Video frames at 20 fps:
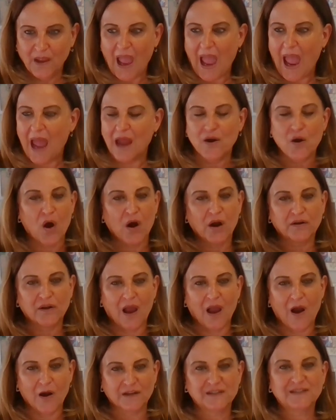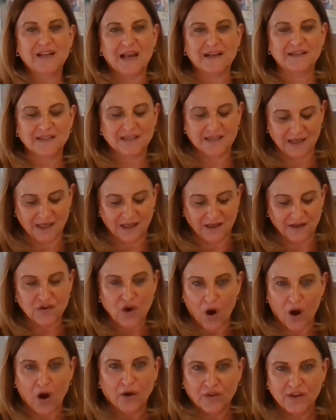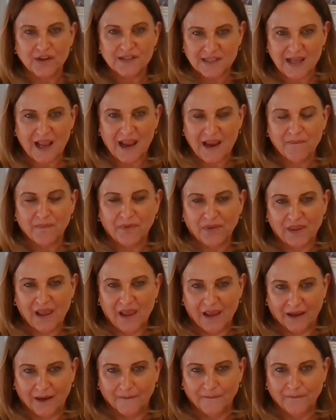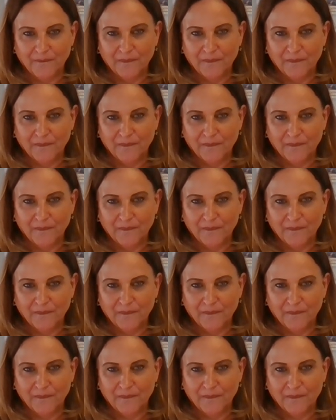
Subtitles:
and our destinies are the same thing.